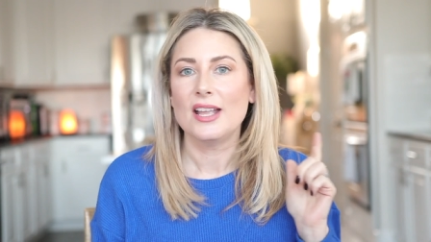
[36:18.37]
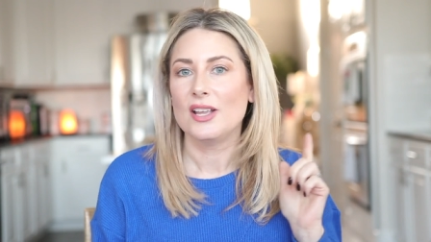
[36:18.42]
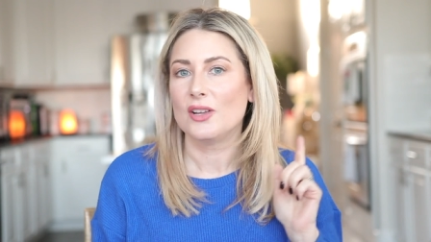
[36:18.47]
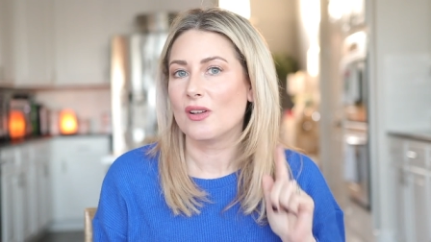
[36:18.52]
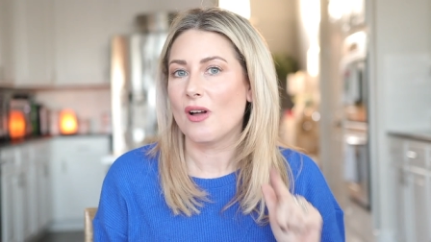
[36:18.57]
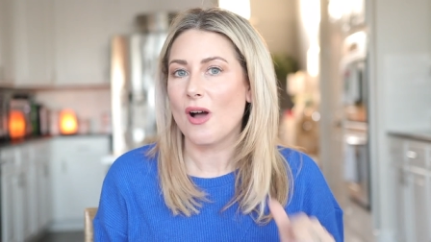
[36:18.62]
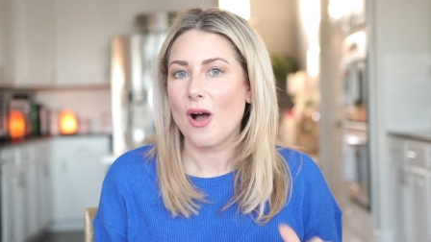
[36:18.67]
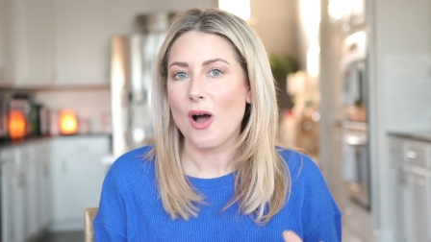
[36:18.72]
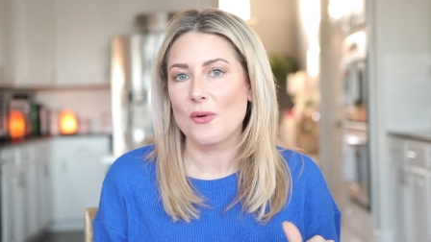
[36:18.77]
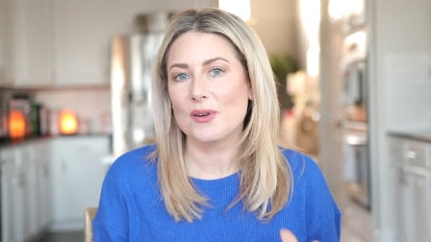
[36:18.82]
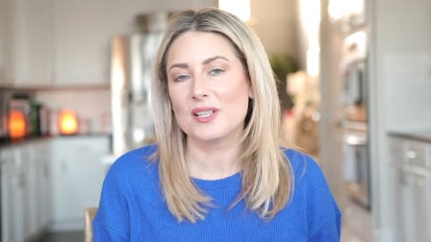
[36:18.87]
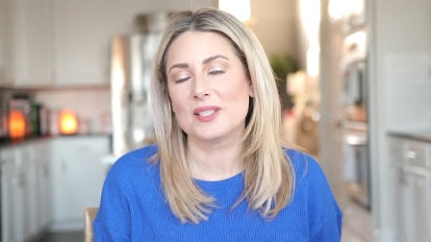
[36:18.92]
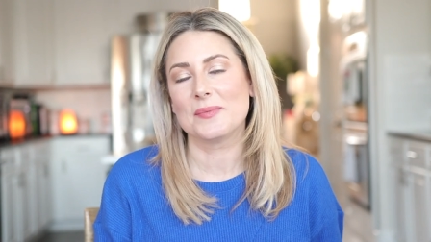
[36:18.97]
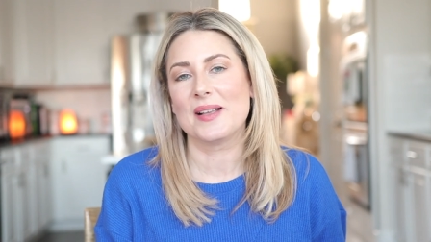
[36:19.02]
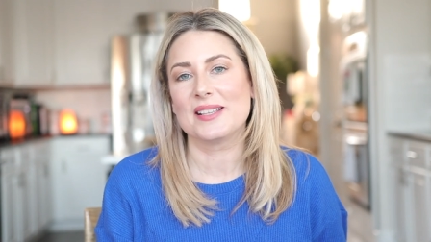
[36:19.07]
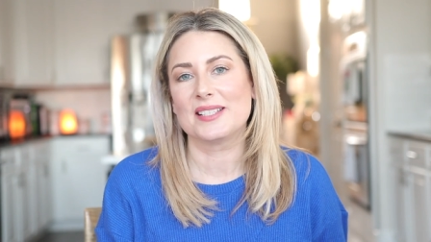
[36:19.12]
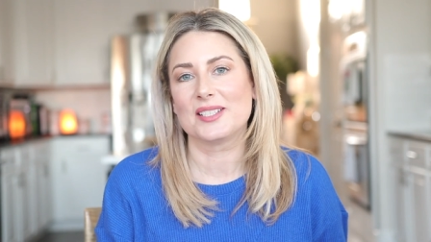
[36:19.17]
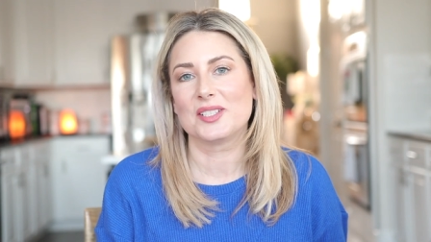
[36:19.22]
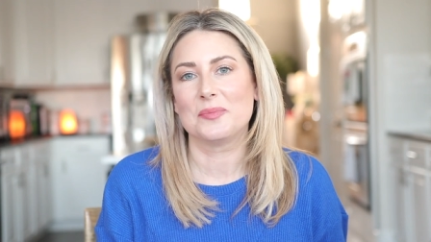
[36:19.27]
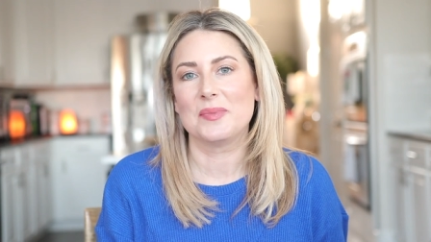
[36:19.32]
you can always
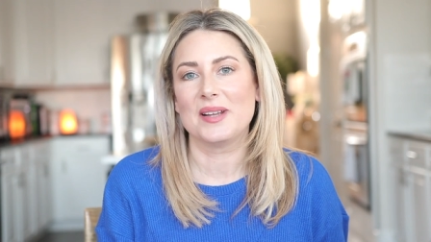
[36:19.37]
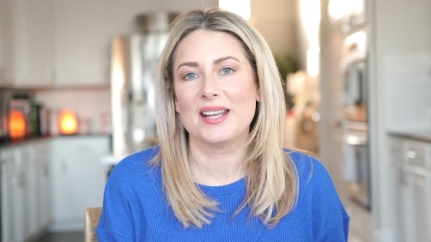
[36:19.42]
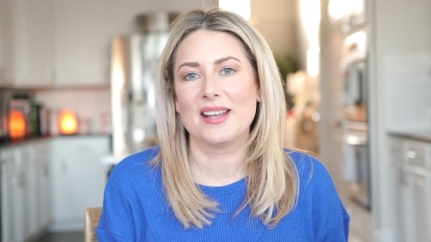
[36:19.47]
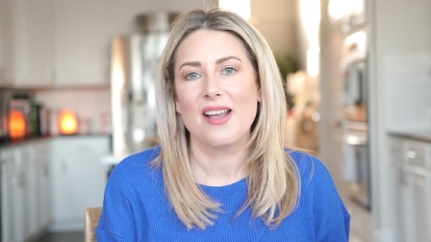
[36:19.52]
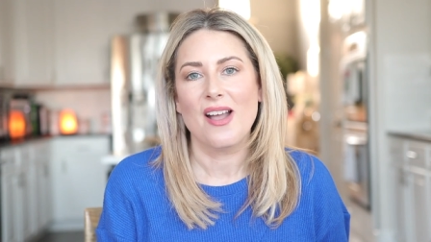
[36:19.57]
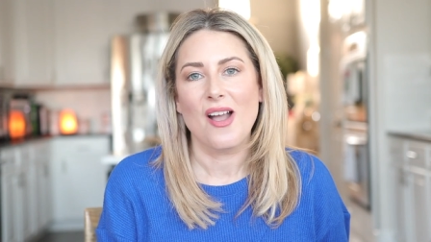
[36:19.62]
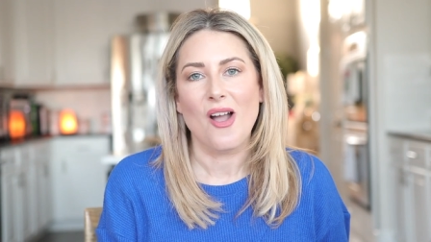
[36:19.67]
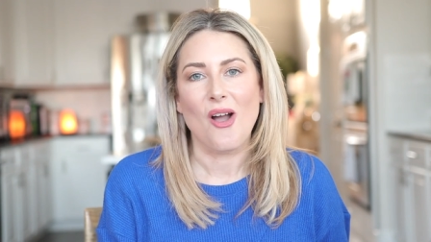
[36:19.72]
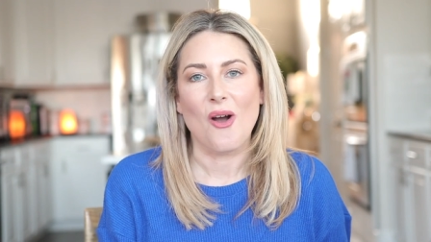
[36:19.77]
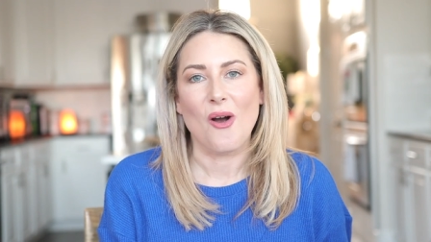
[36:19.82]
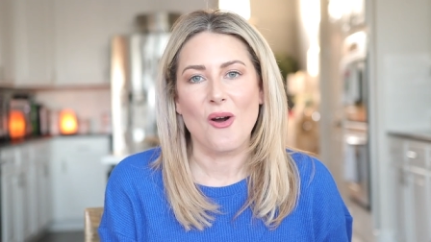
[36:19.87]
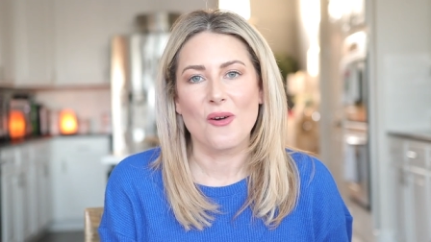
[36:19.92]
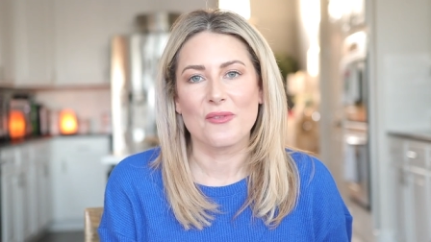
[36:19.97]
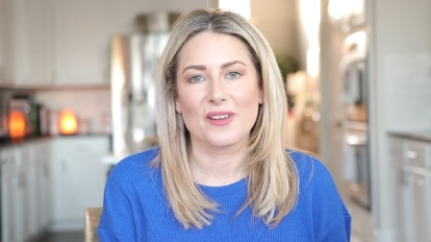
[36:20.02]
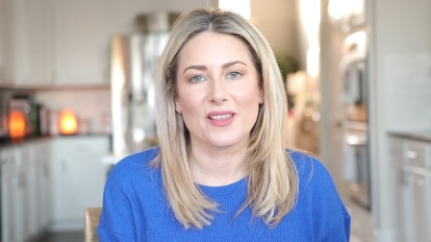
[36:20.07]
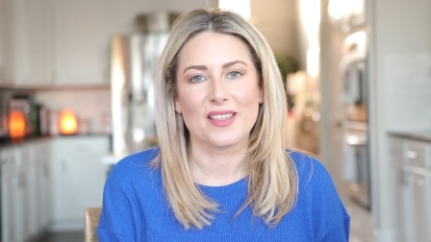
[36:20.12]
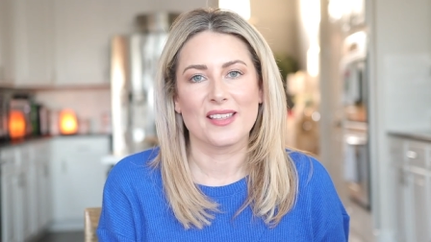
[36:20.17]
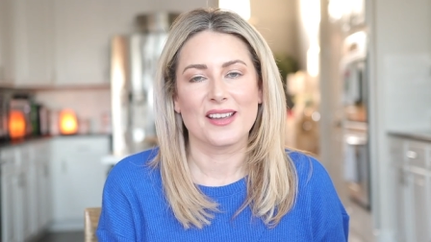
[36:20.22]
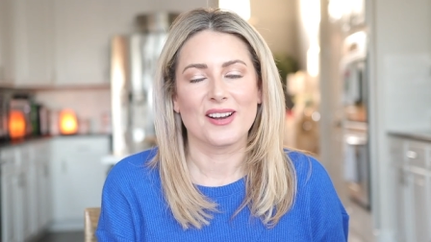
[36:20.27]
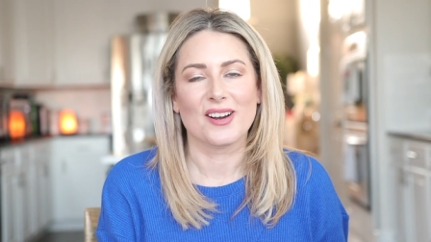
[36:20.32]
message me
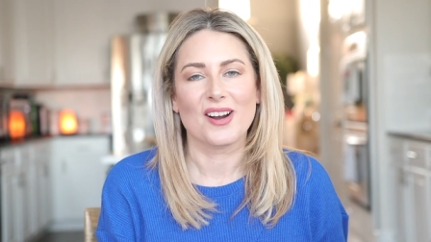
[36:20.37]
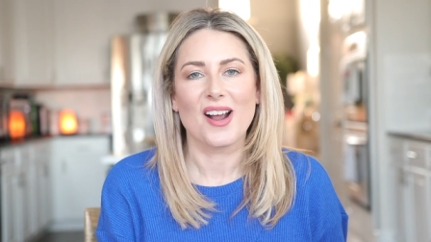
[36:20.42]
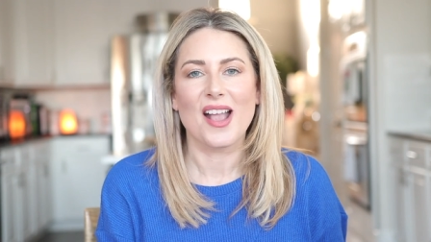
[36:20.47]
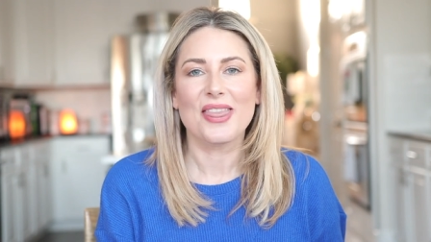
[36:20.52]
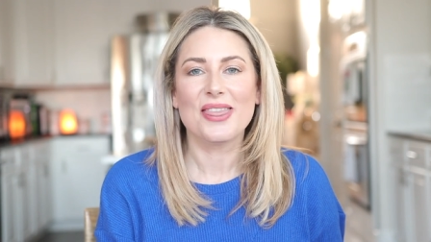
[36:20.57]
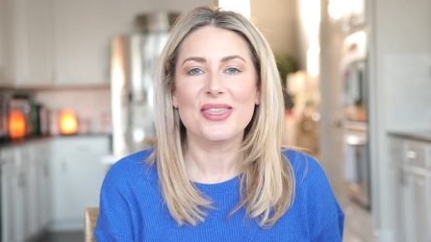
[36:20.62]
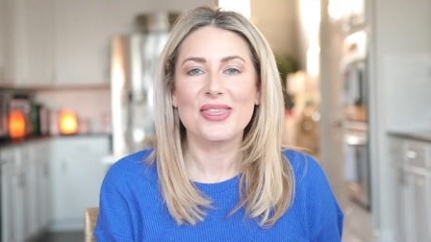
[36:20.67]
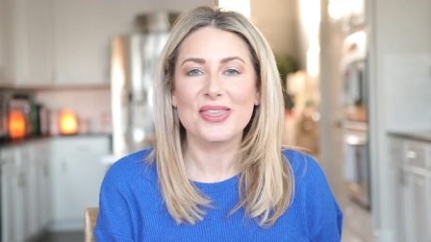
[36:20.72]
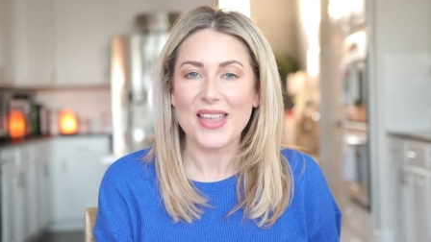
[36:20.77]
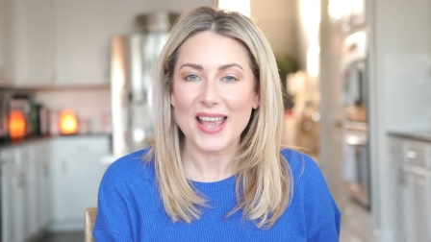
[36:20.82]
over there.